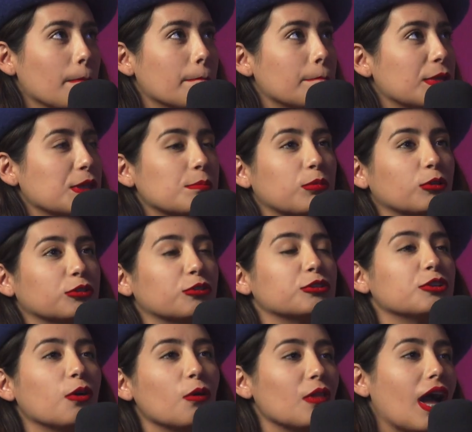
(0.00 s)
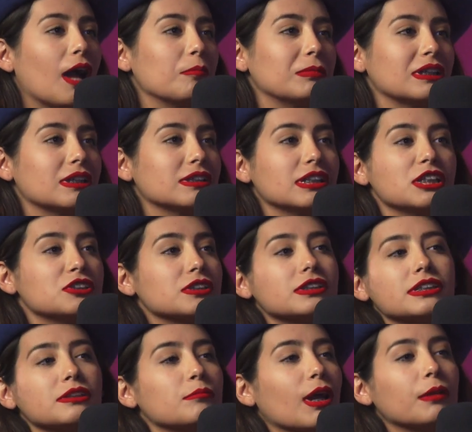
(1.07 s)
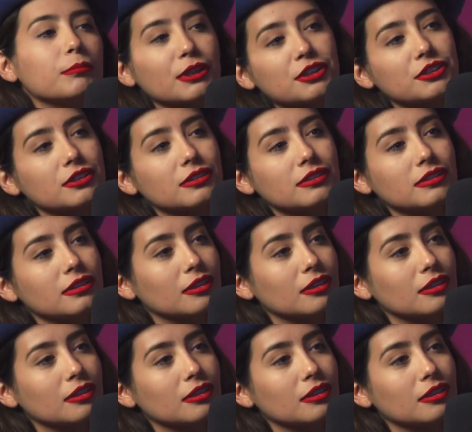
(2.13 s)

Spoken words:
people don't know that because they just see my pictures,